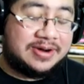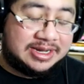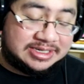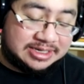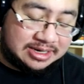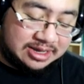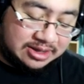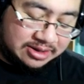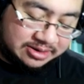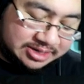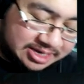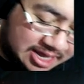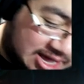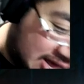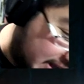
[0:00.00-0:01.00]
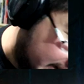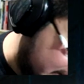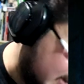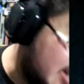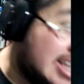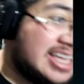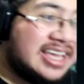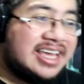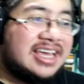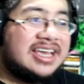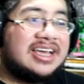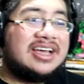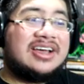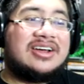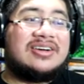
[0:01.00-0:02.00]
Res oh god.
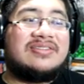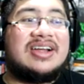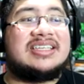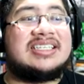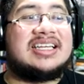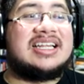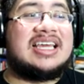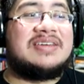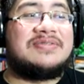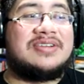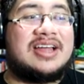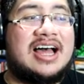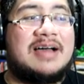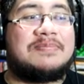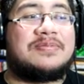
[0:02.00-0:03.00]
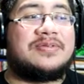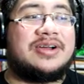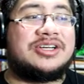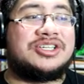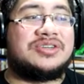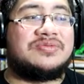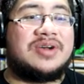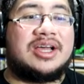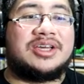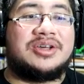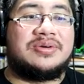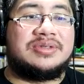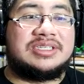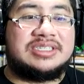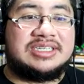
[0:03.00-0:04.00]
Resident Evil Operation
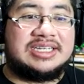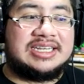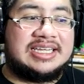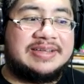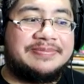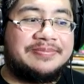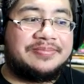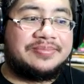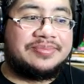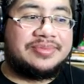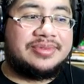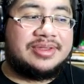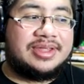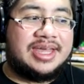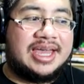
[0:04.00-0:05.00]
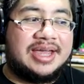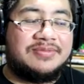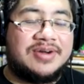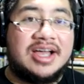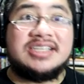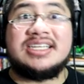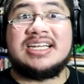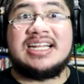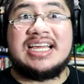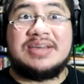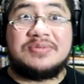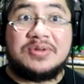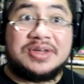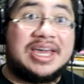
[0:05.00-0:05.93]
Raccoon City. A Resident Evil